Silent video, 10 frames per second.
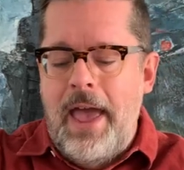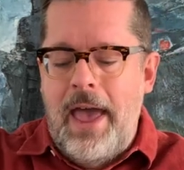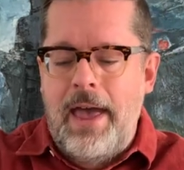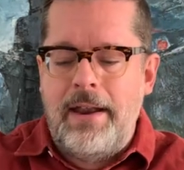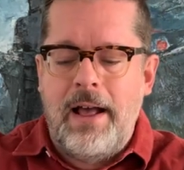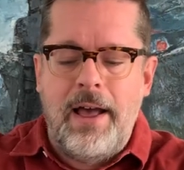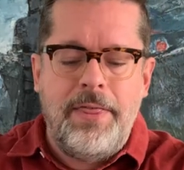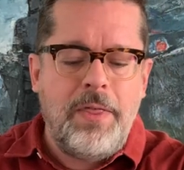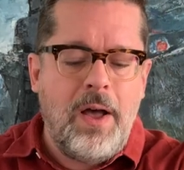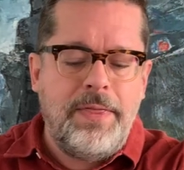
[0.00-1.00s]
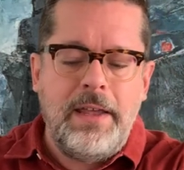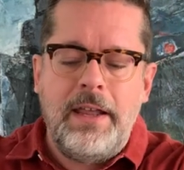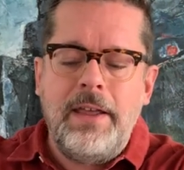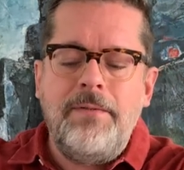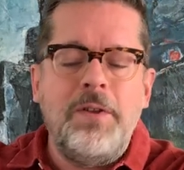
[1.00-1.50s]
And I thought that
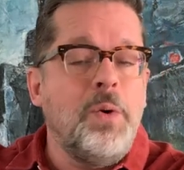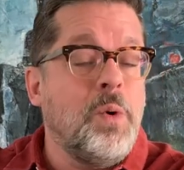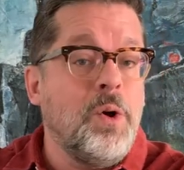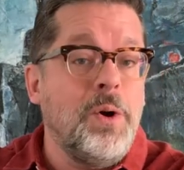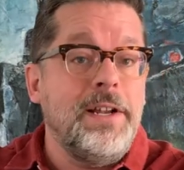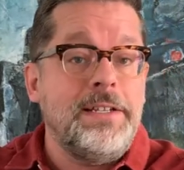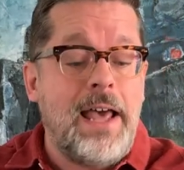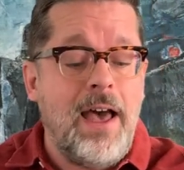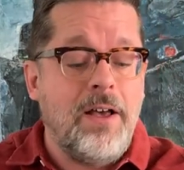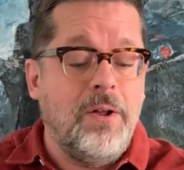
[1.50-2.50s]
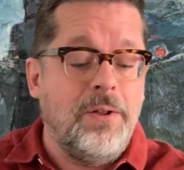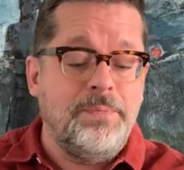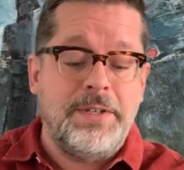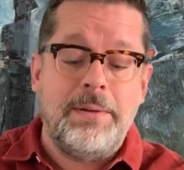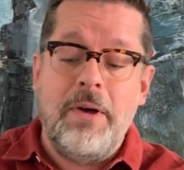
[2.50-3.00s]
if you were going to tackle
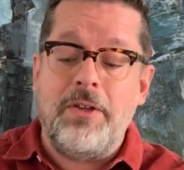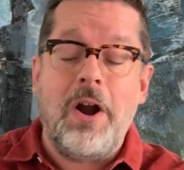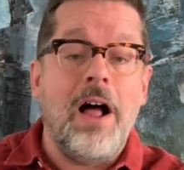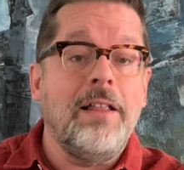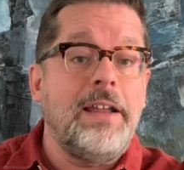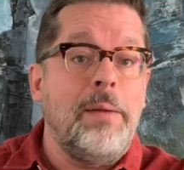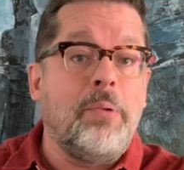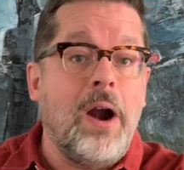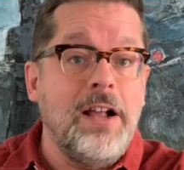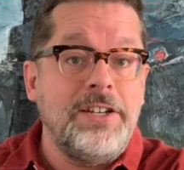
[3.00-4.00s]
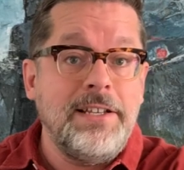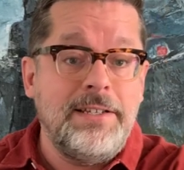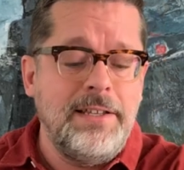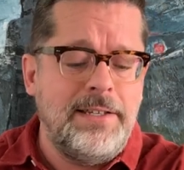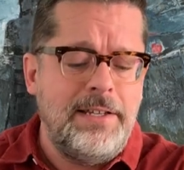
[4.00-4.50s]
some other holiday
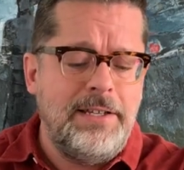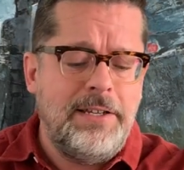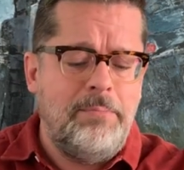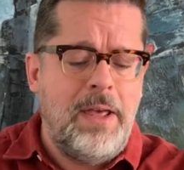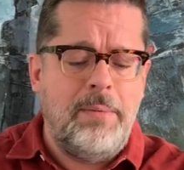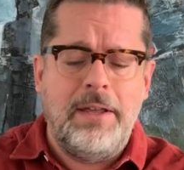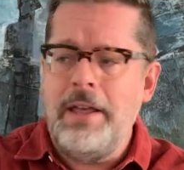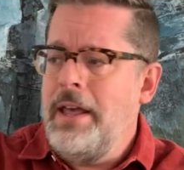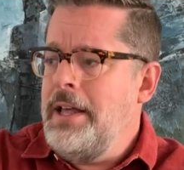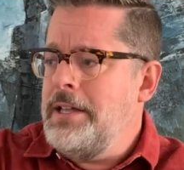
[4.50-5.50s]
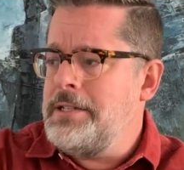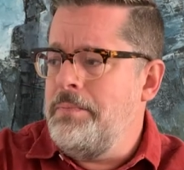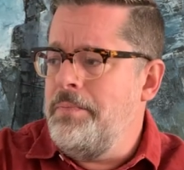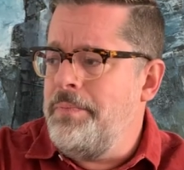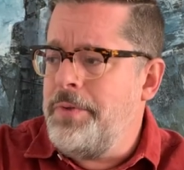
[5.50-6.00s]
projects this season, maybe
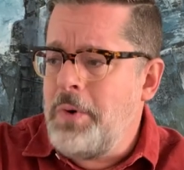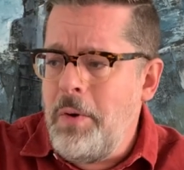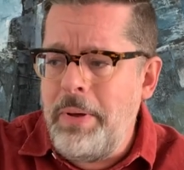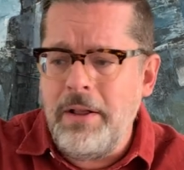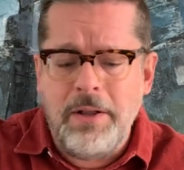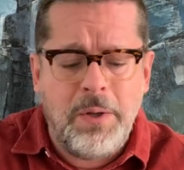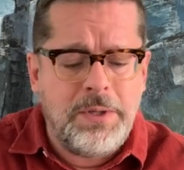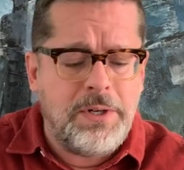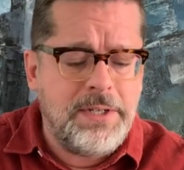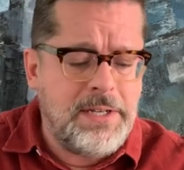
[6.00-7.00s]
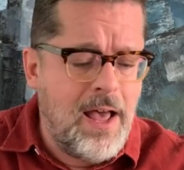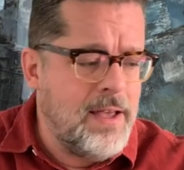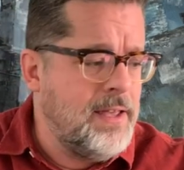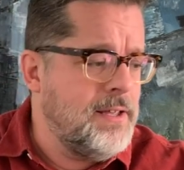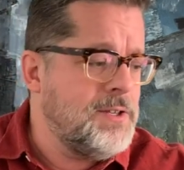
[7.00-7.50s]
some throw pillows or
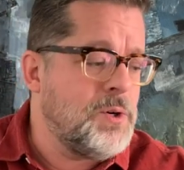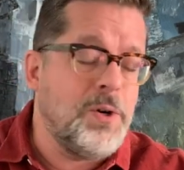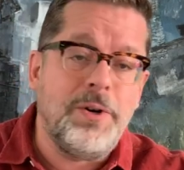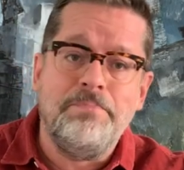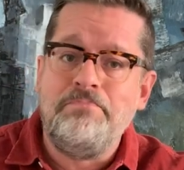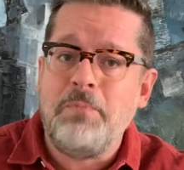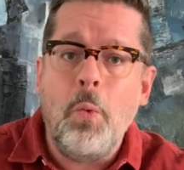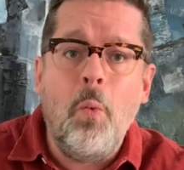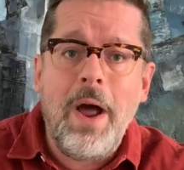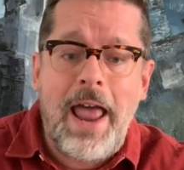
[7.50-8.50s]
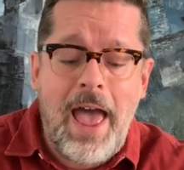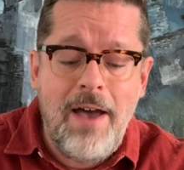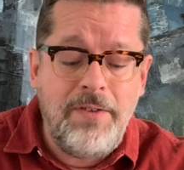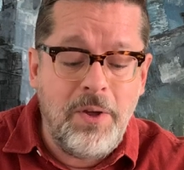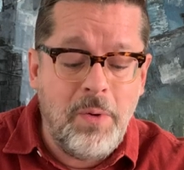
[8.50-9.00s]
stockings or what
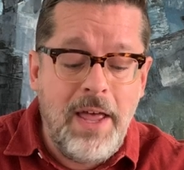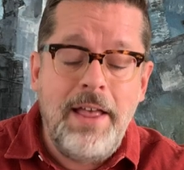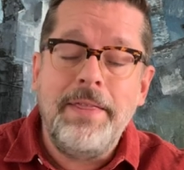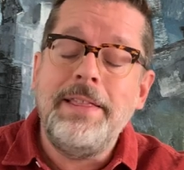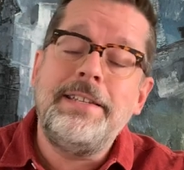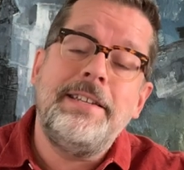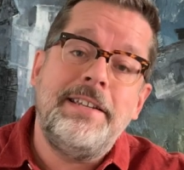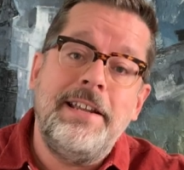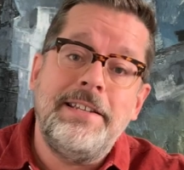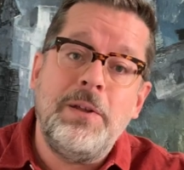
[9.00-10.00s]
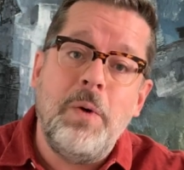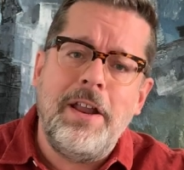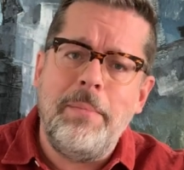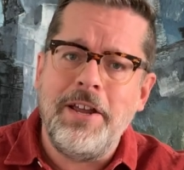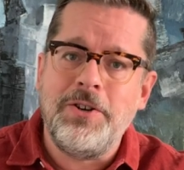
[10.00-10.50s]
have you, this is an easy way
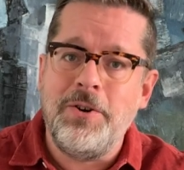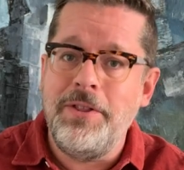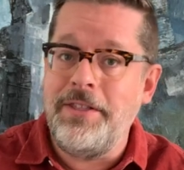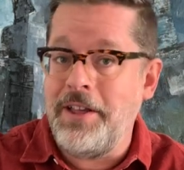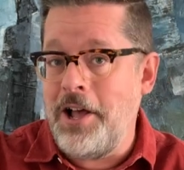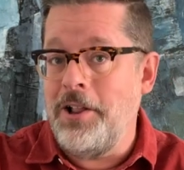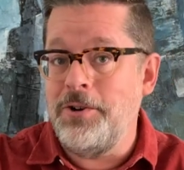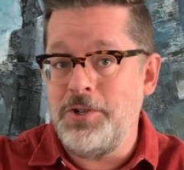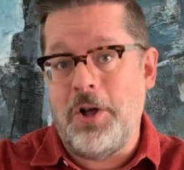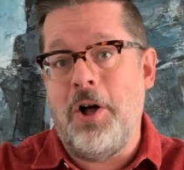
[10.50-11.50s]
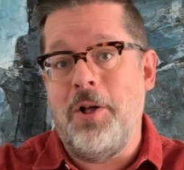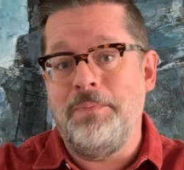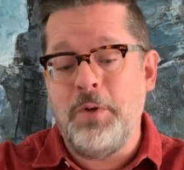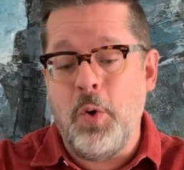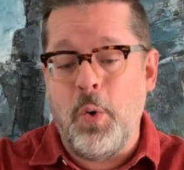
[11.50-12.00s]
to make sure that the colors all
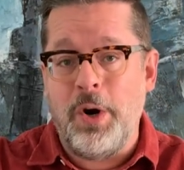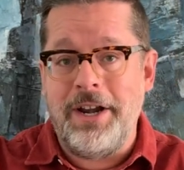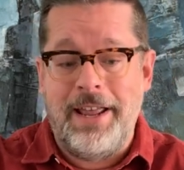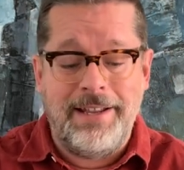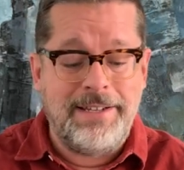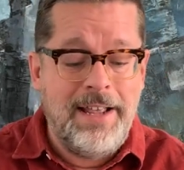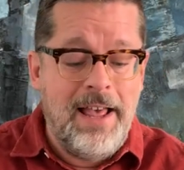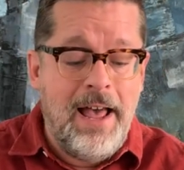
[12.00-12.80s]
coordinate.